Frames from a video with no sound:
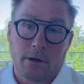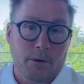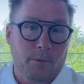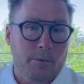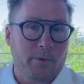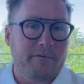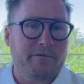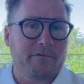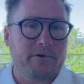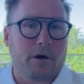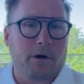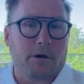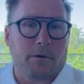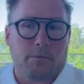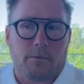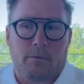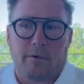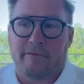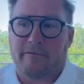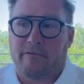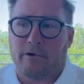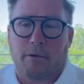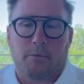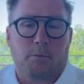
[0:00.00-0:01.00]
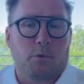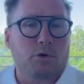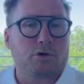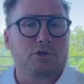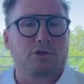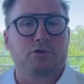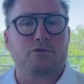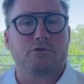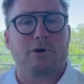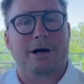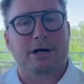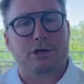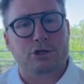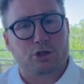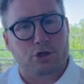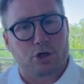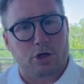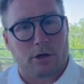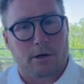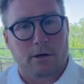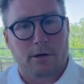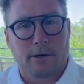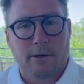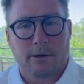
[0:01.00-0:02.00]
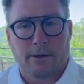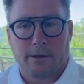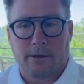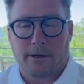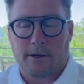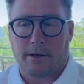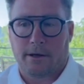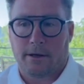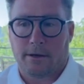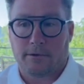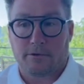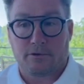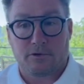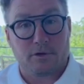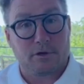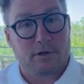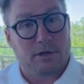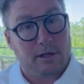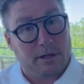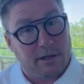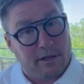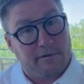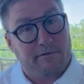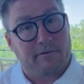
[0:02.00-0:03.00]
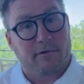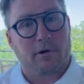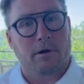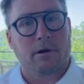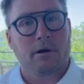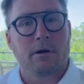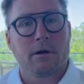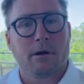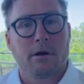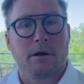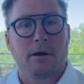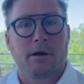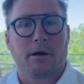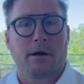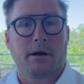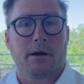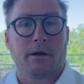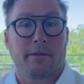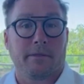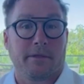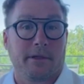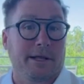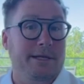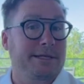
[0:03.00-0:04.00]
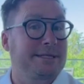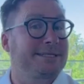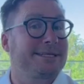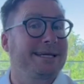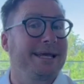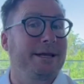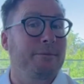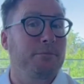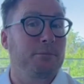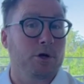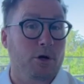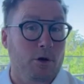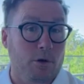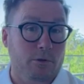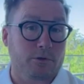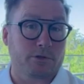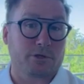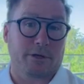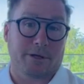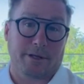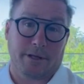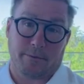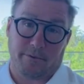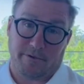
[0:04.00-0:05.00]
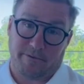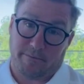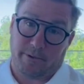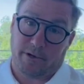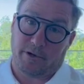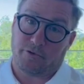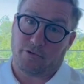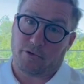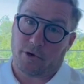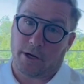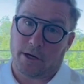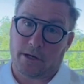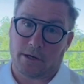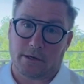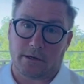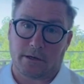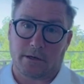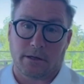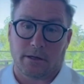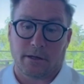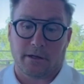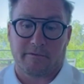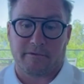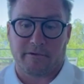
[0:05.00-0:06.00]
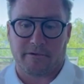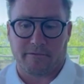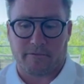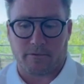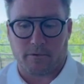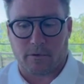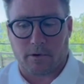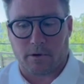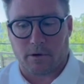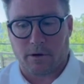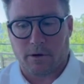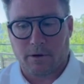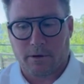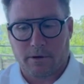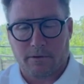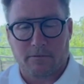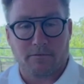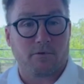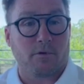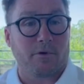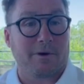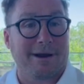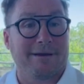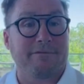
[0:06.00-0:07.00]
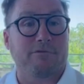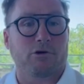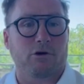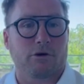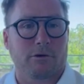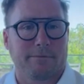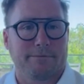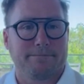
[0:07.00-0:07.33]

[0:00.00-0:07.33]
We've got we've got more structure uh, to deliver uh, that same culture that we've been trying to deliver for forever.